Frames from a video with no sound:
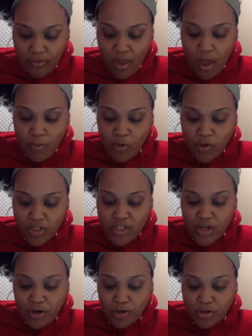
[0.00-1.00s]
you can
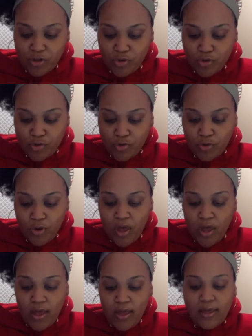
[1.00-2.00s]
turn to
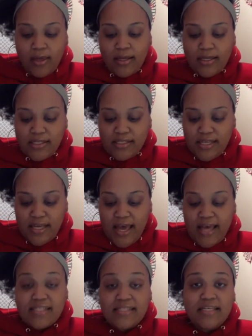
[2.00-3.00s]

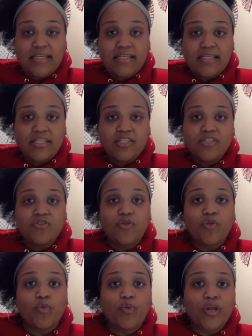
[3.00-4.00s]
Ecclesiastes
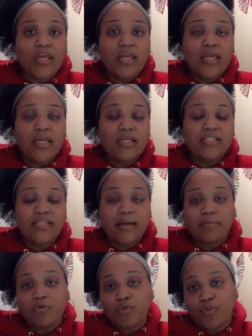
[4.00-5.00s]
3,
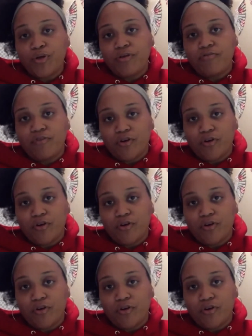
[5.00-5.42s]
chapter 3,